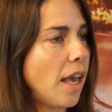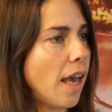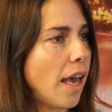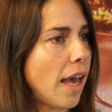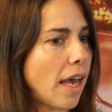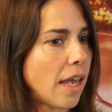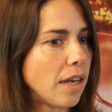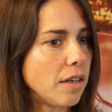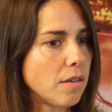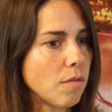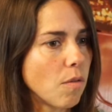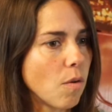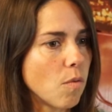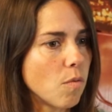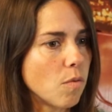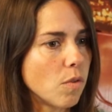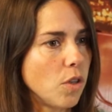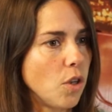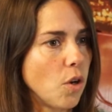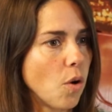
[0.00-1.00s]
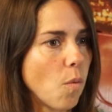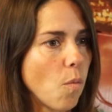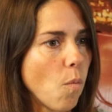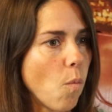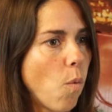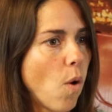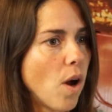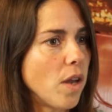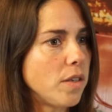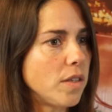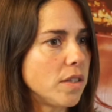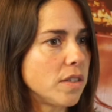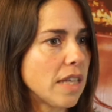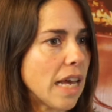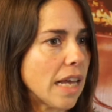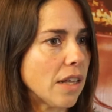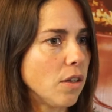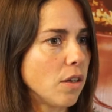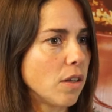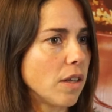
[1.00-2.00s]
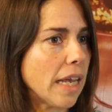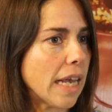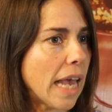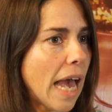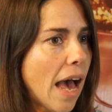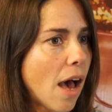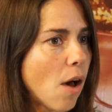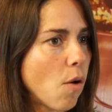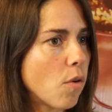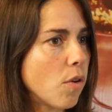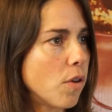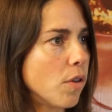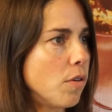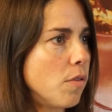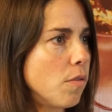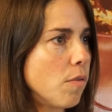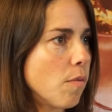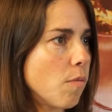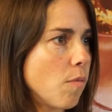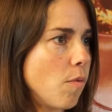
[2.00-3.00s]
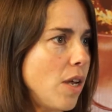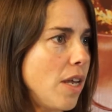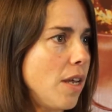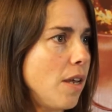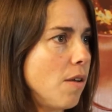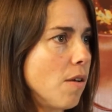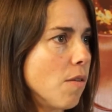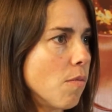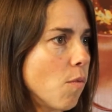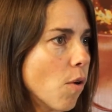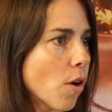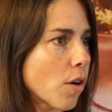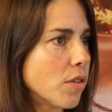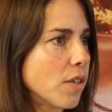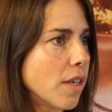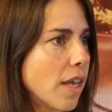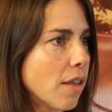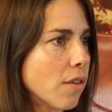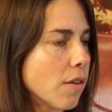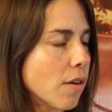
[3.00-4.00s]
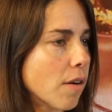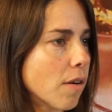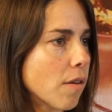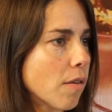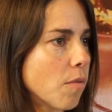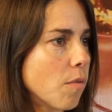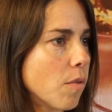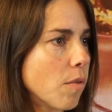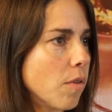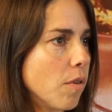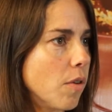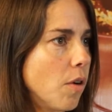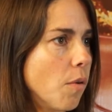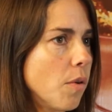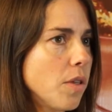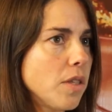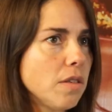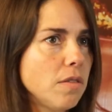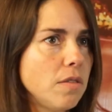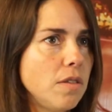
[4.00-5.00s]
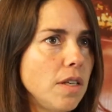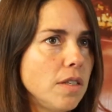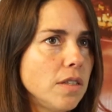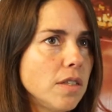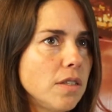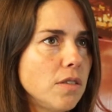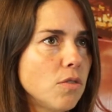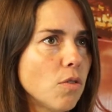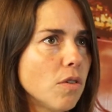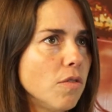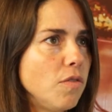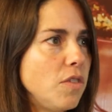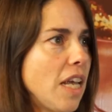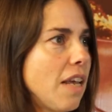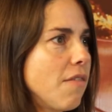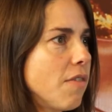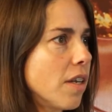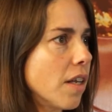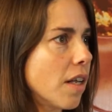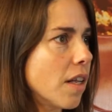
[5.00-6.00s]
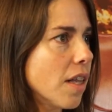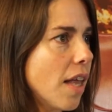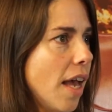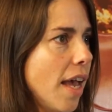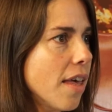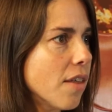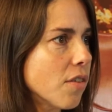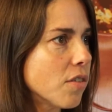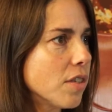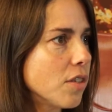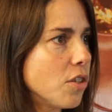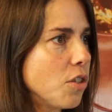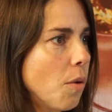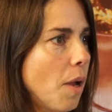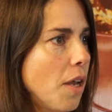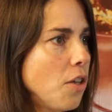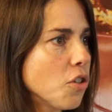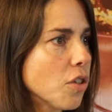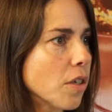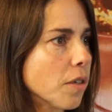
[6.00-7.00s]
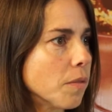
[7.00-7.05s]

And you know, what does that look like? How could we work together? You know, it's a sort of David and Goliath situation.